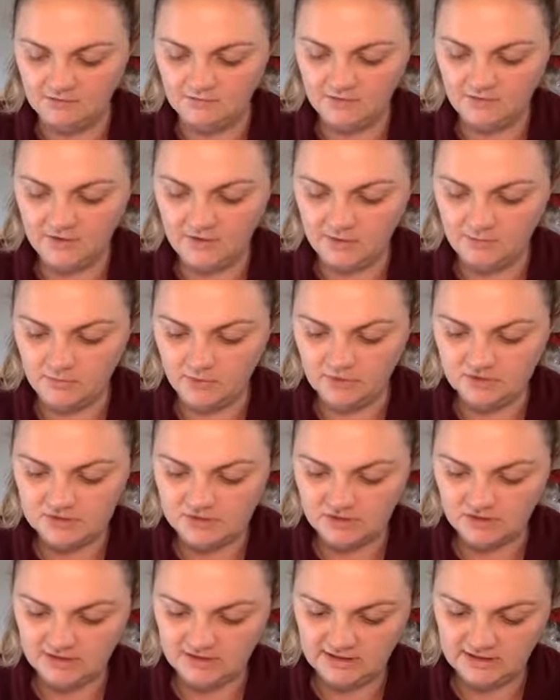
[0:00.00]

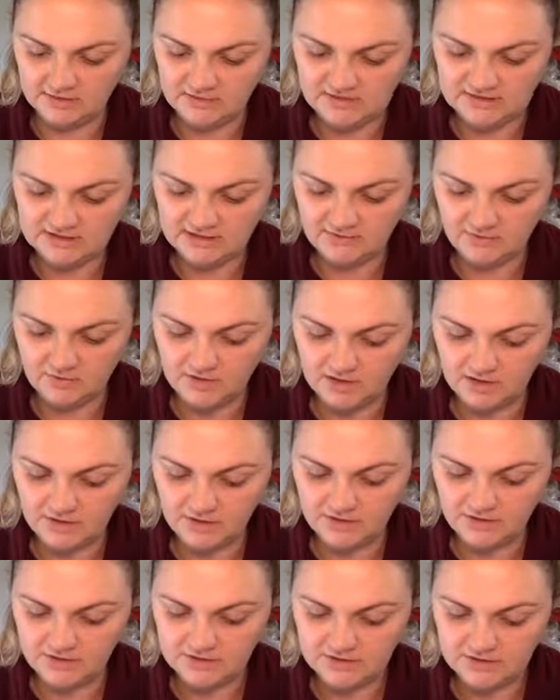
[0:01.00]
emotionally. Let me see if wild
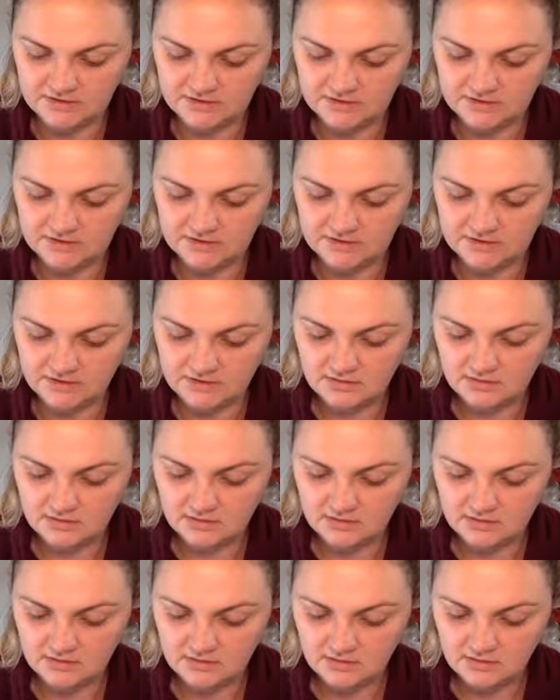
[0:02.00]
orange is
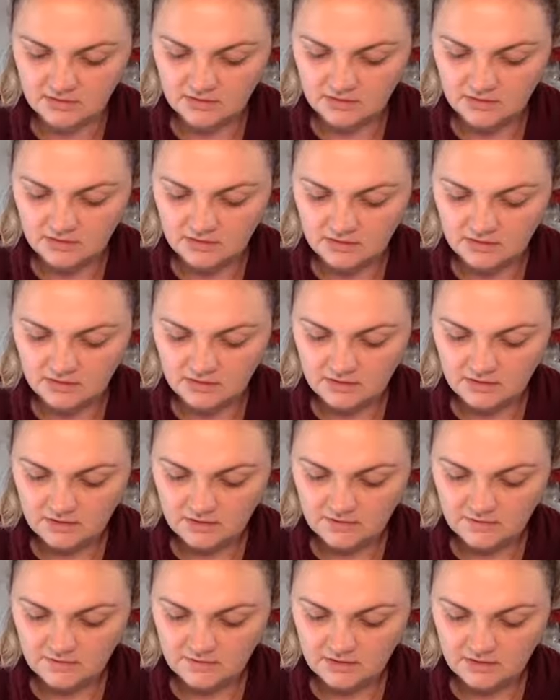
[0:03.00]

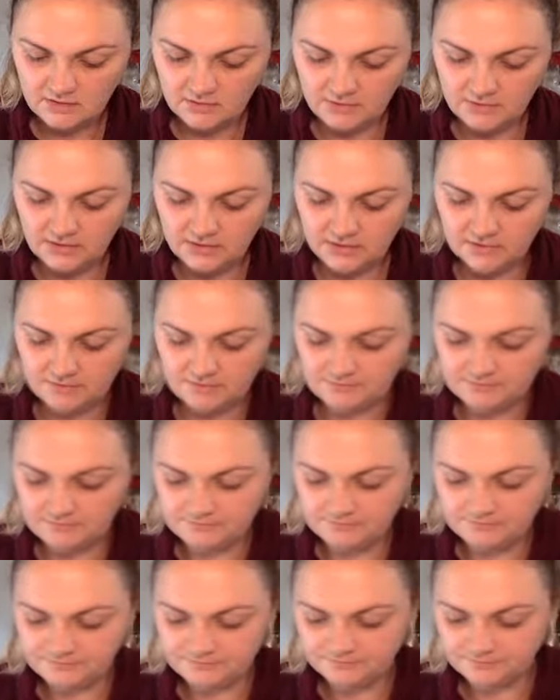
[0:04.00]
available here.
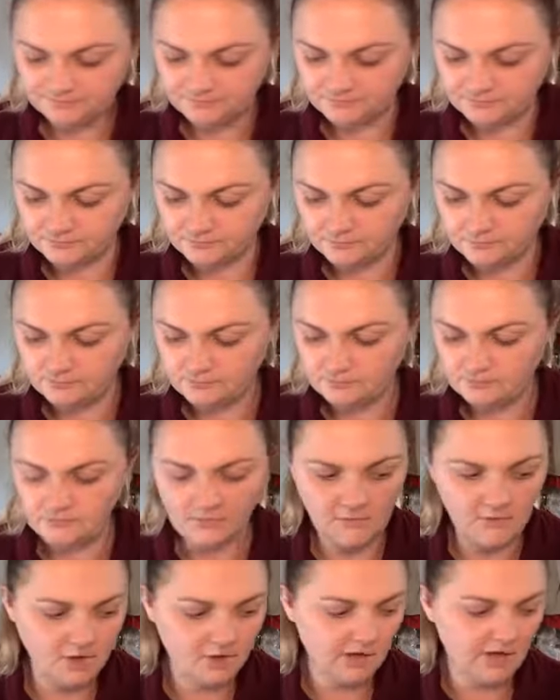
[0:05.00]

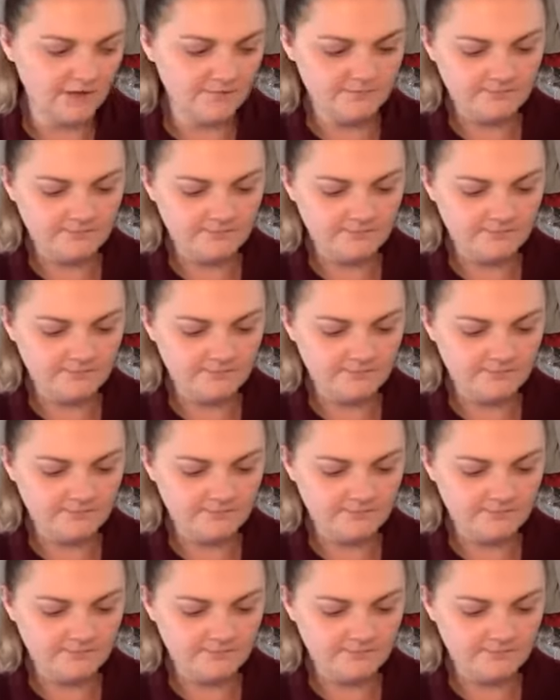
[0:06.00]
Okay.